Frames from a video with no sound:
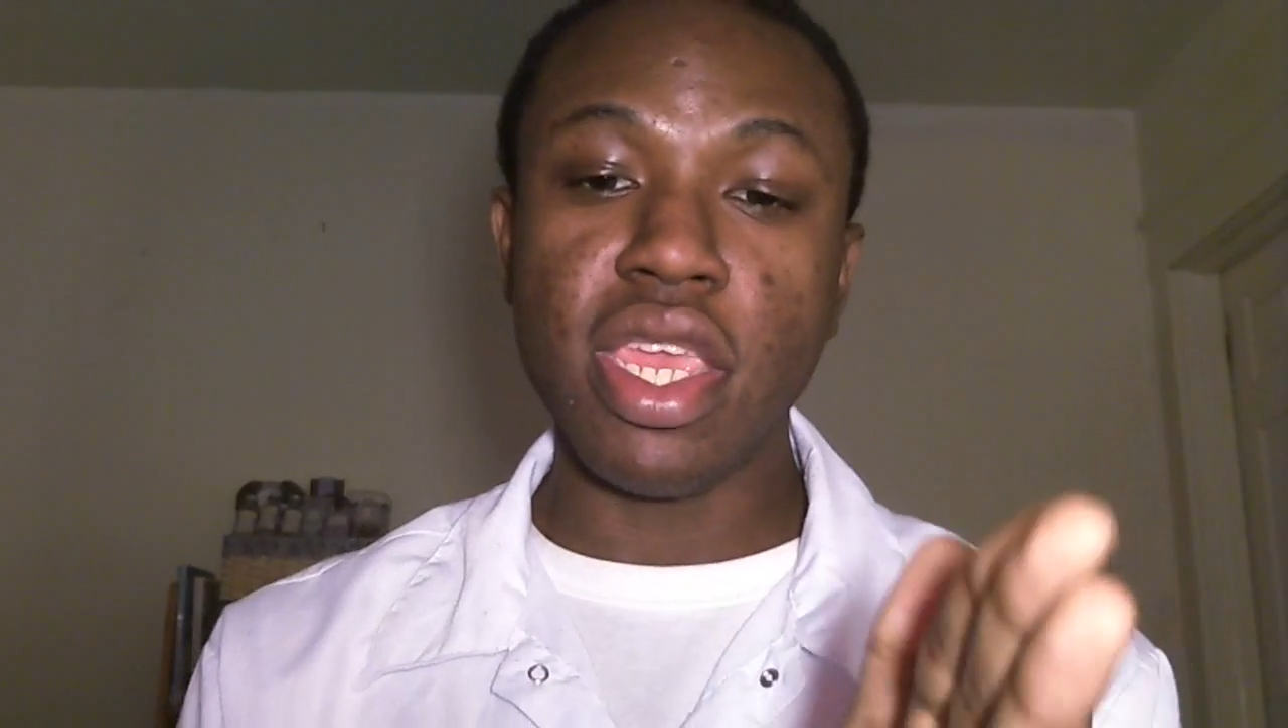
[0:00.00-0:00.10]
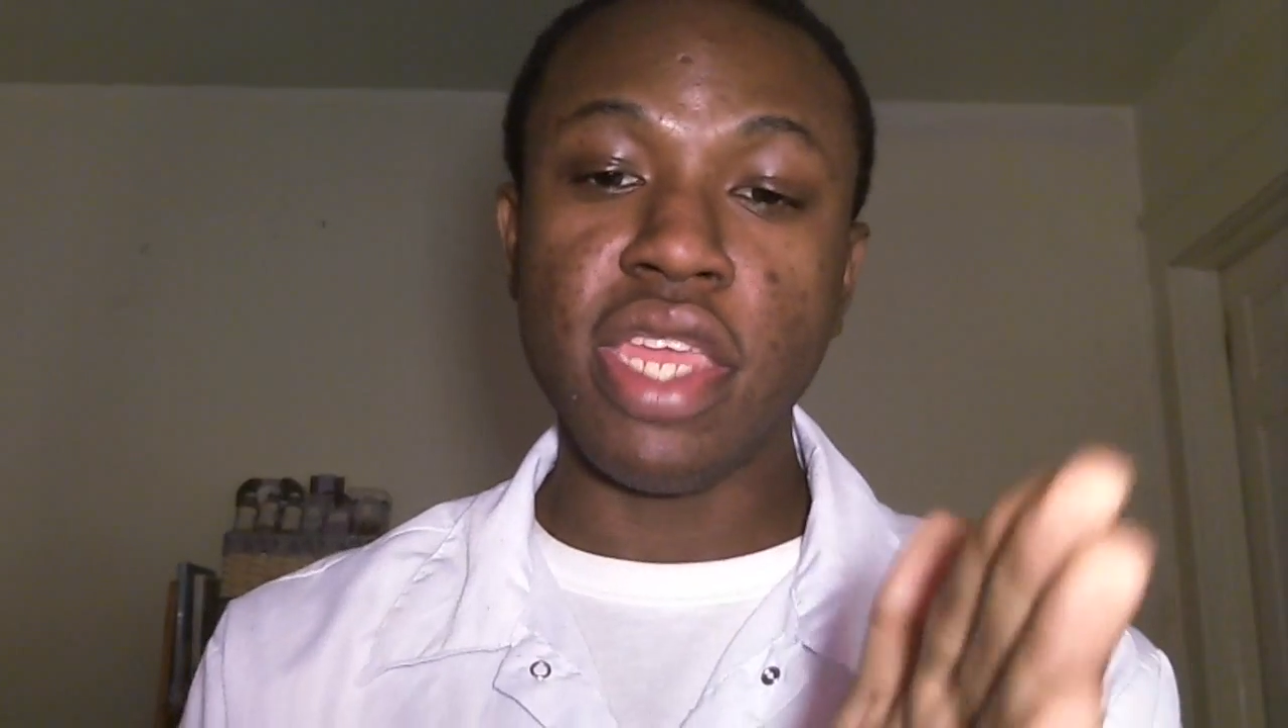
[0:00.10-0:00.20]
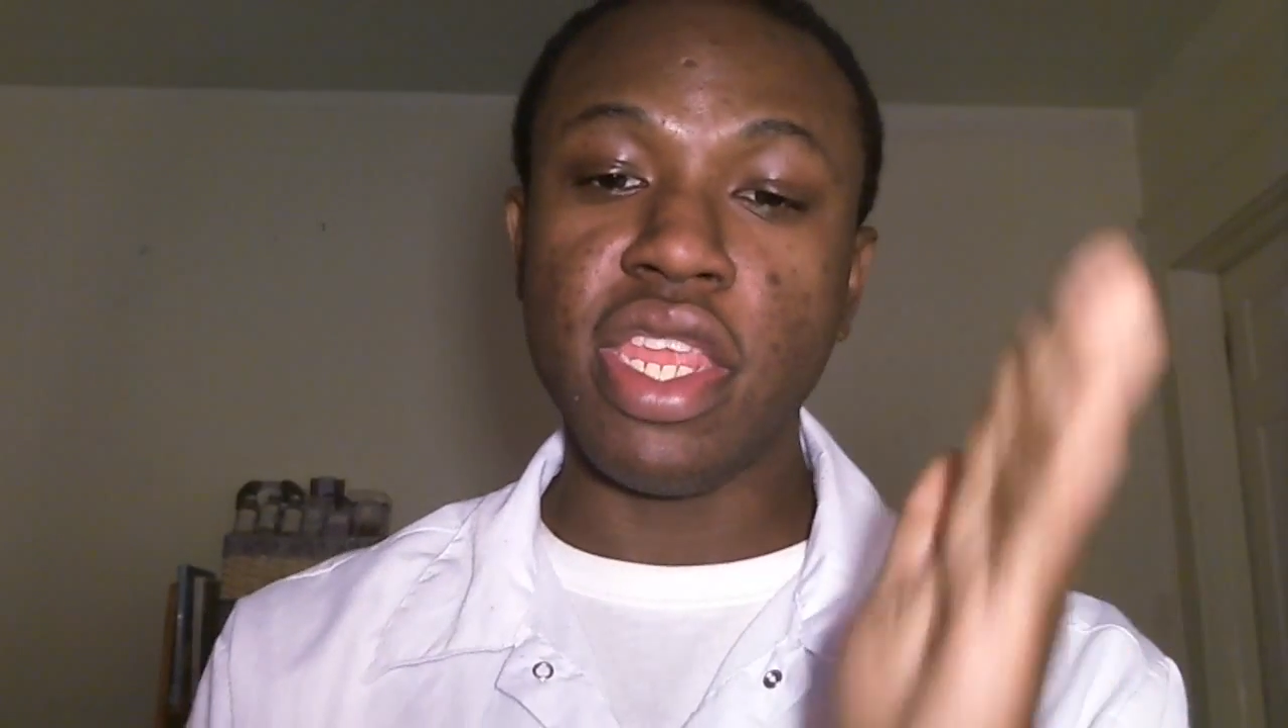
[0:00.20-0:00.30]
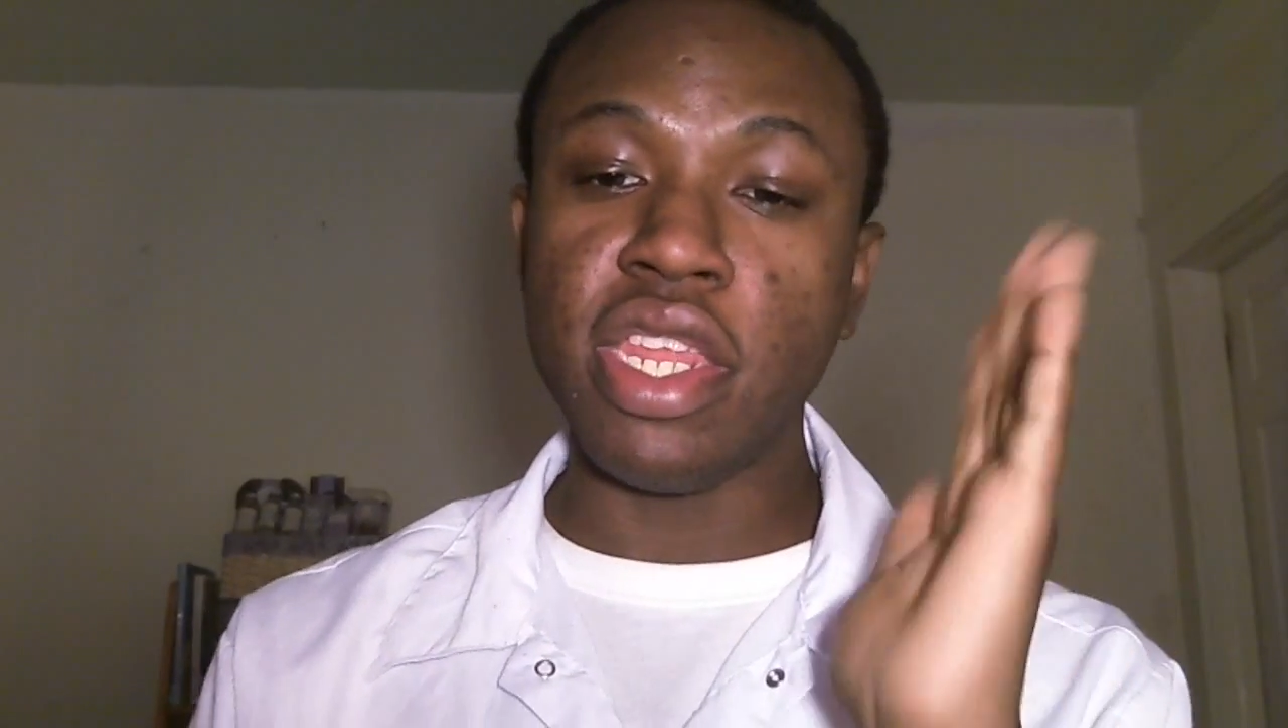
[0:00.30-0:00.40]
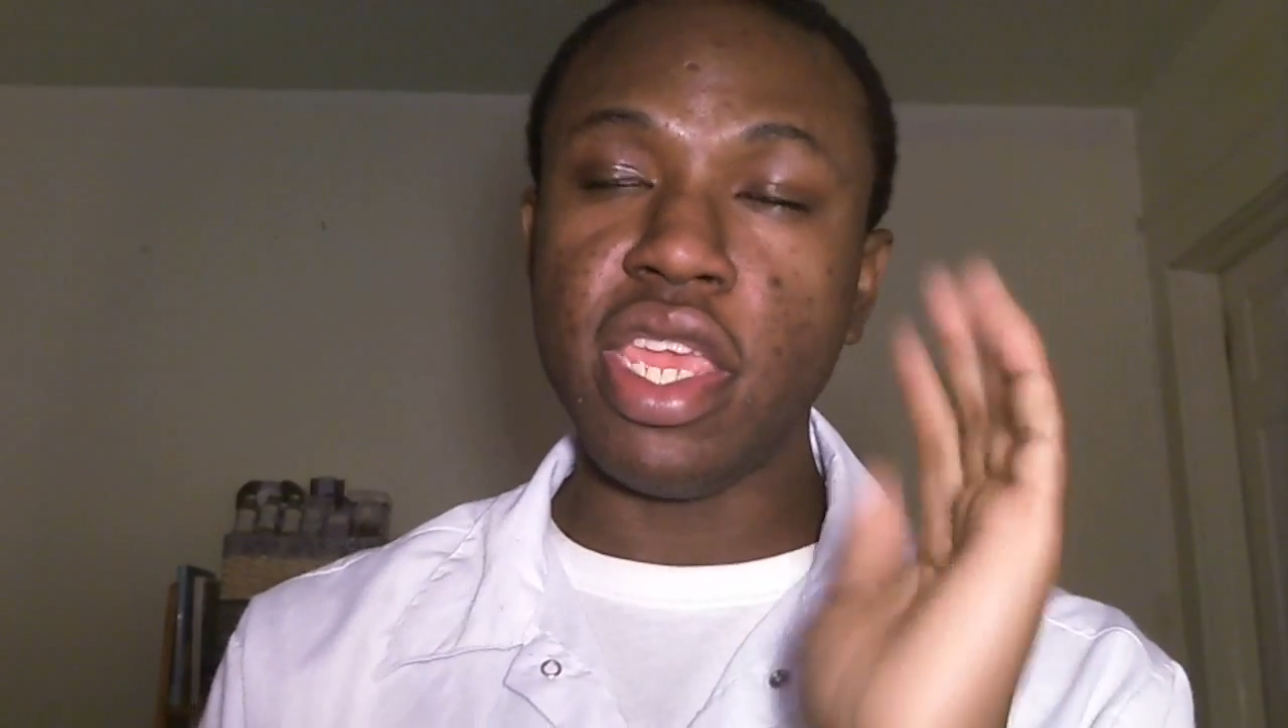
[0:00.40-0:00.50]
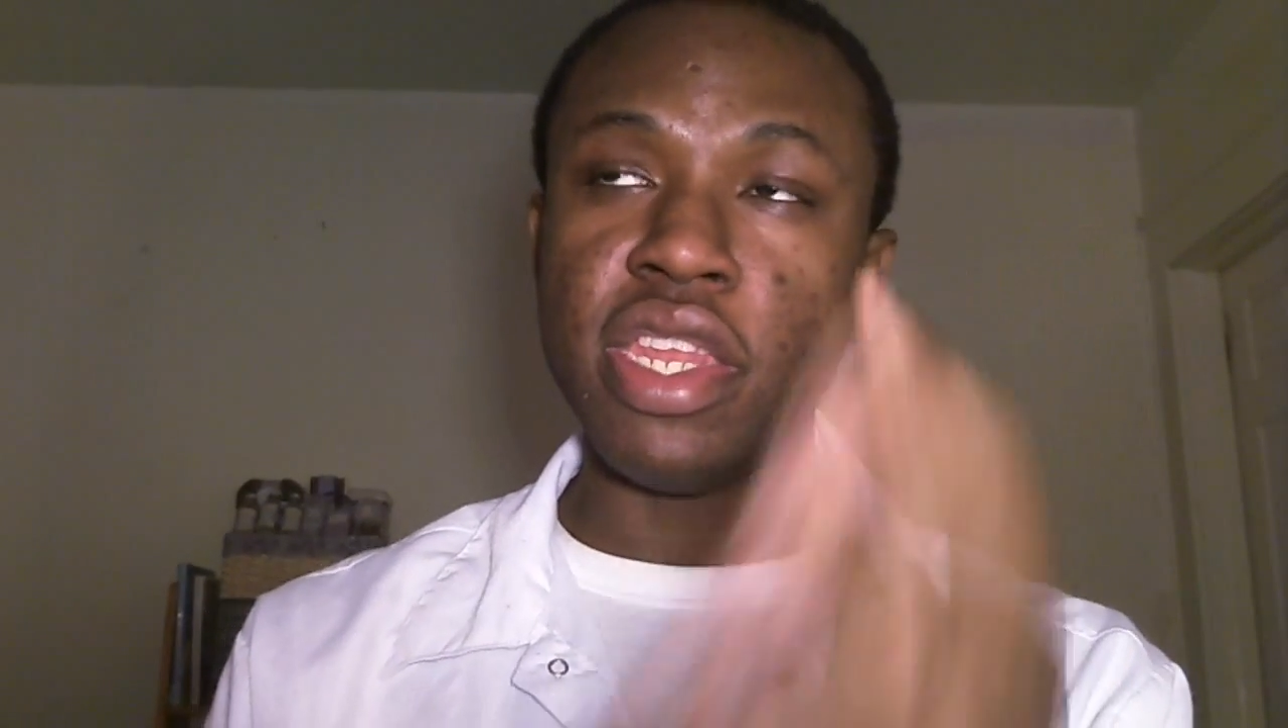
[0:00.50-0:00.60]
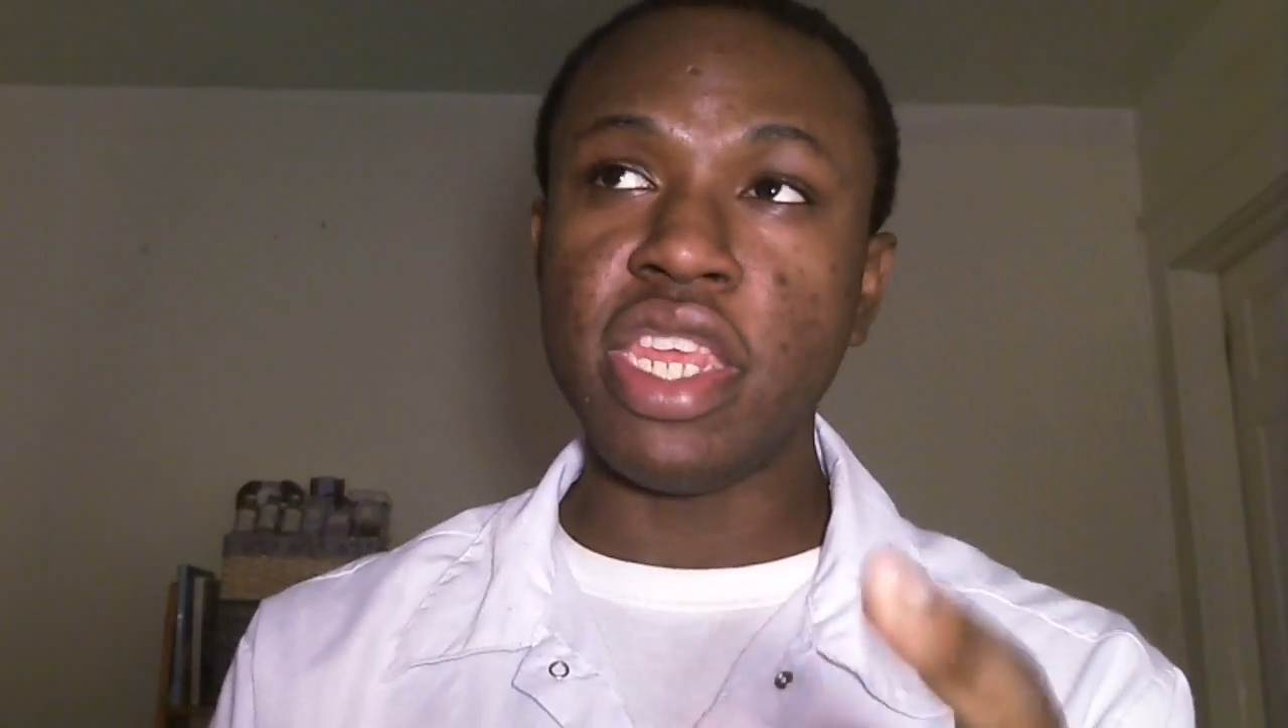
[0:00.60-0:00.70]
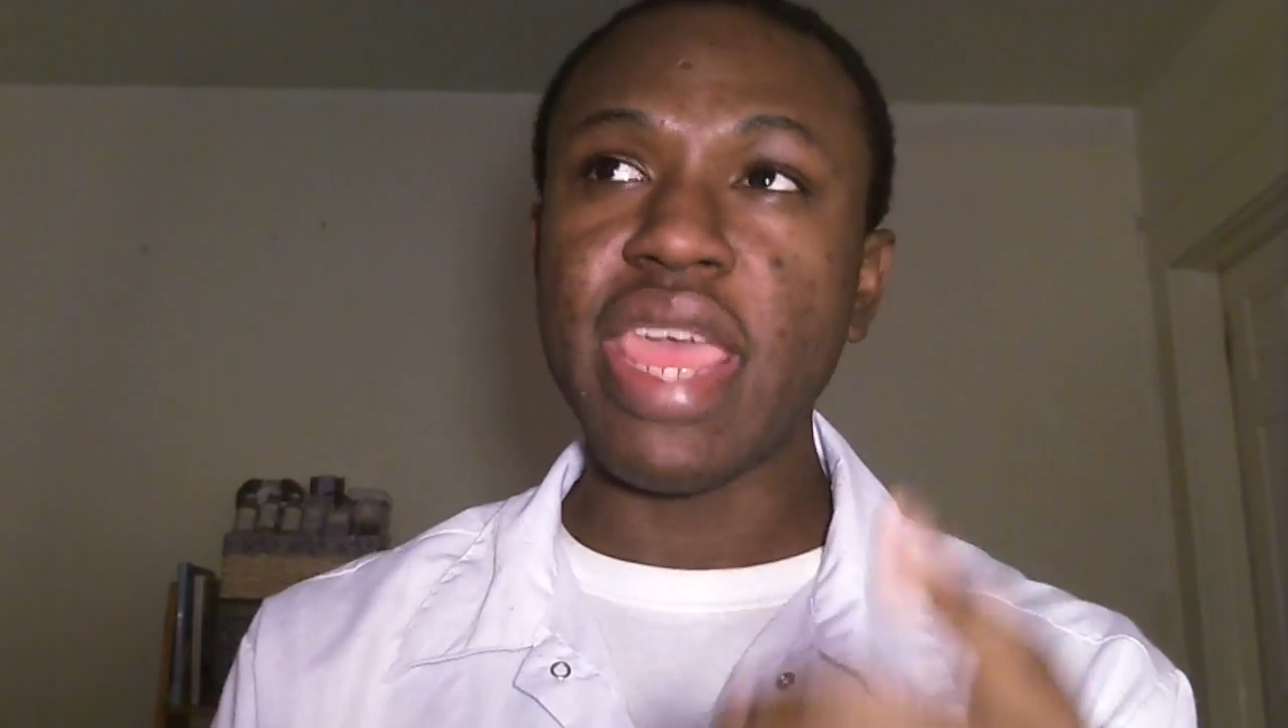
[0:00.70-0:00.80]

in